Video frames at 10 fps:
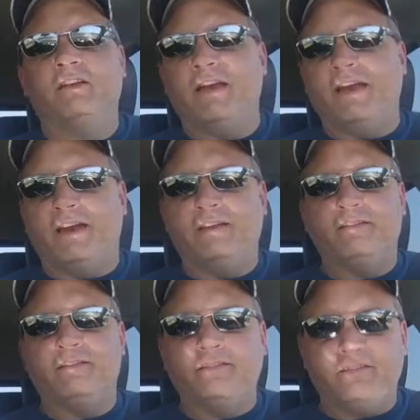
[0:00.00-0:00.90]
And
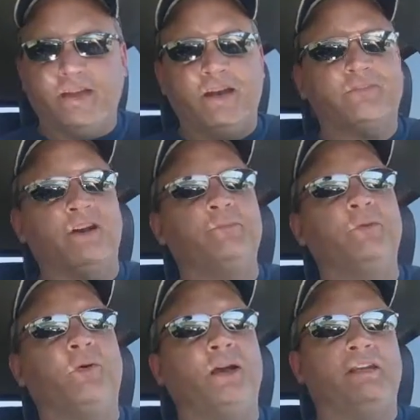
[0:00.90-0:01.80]
at a certain
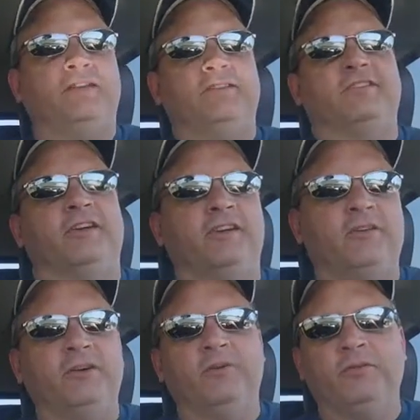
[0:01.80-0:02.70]
point, you just start
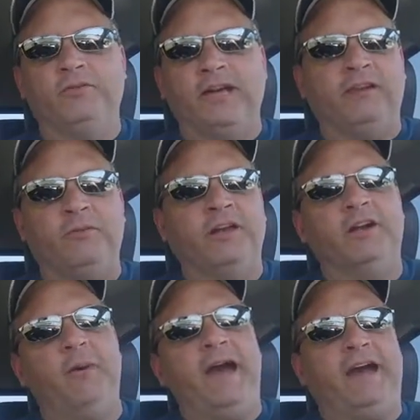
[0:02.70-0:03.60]
going, well, I don't want to
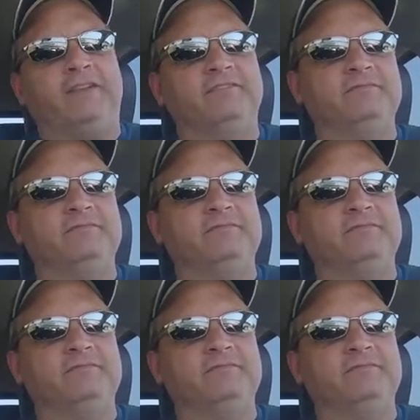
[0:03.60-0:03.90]
go back.